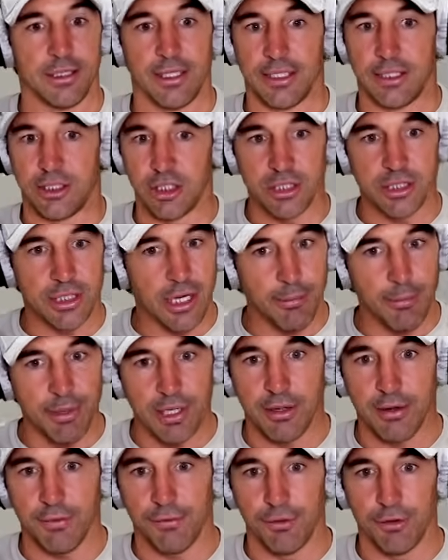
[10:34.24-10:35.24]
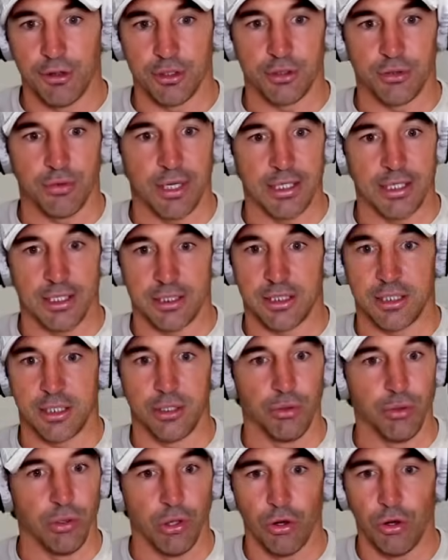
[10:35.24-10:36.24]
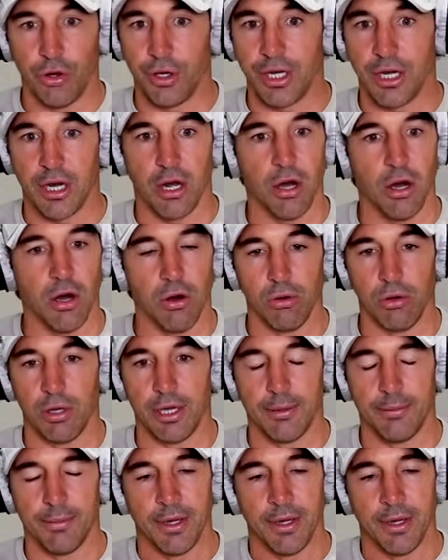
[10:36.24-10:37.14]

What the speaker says: just coming into first grade. They're still learning a whole heap.